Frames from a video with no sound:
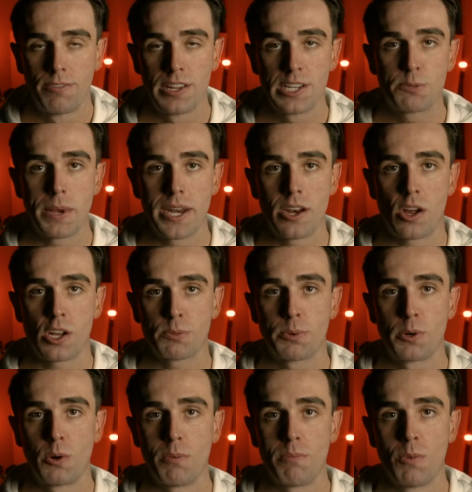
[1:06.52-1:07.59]
Flynn's been in
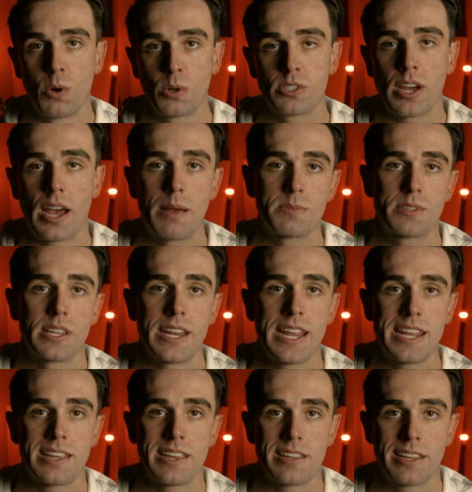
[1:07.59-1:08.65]
hospital more times than
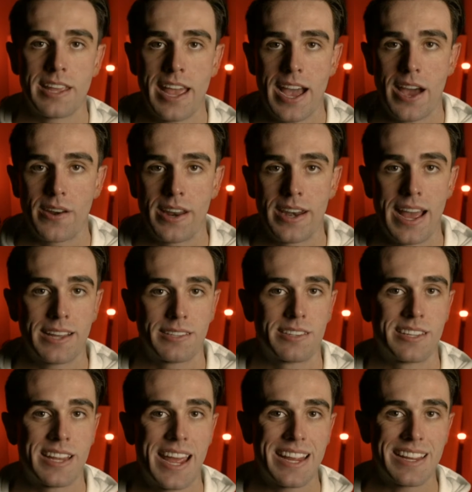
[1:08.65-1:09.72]
he can count and has
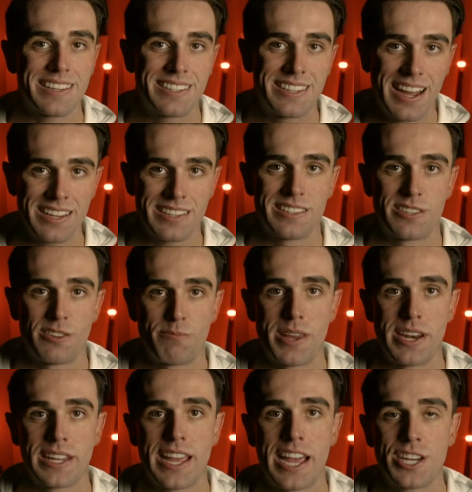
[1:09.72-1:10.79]
to take dozens of
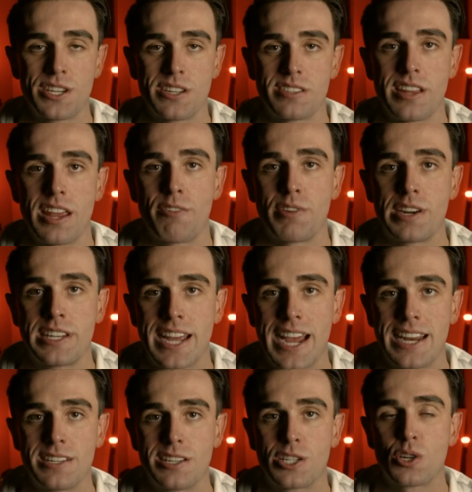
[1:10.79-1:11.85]
medications every
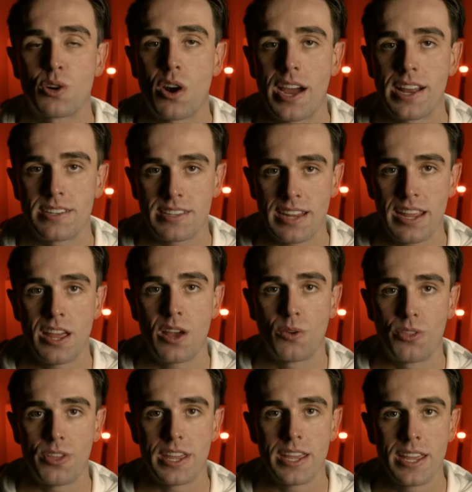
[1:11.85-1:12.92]
day to try and stay
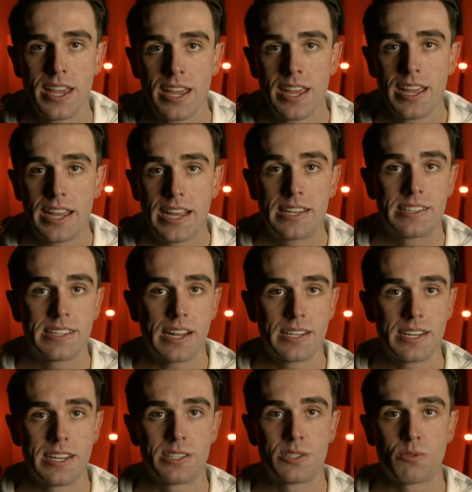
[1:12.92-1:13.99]
healthy. It
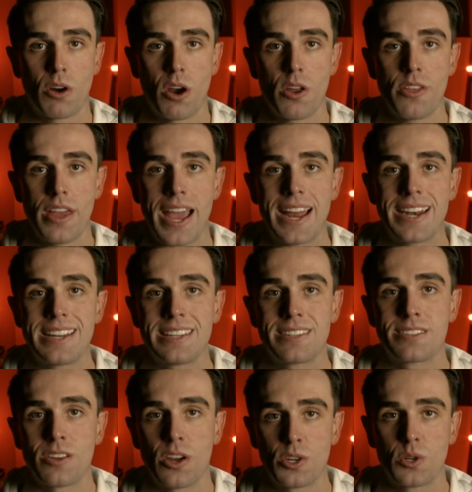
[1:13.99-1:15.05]
stunted his growth and
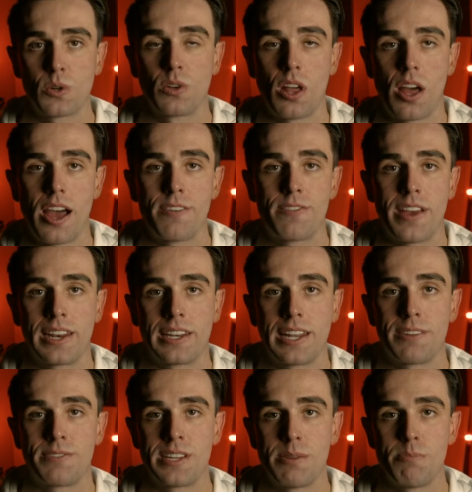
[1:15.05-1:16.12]
his social life and
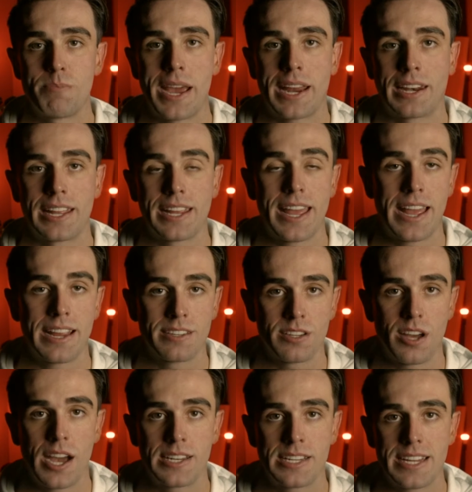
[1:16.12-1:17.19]
left him battling
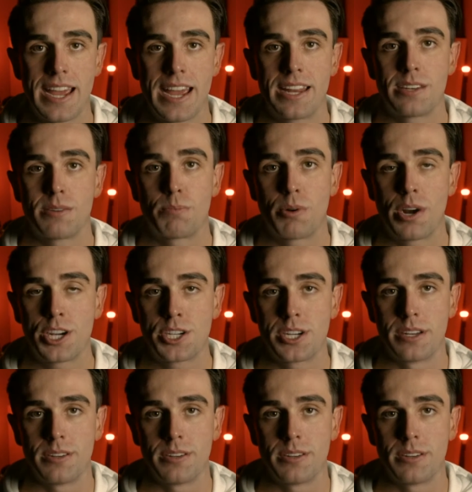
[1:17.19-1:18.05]
anxiety and depression.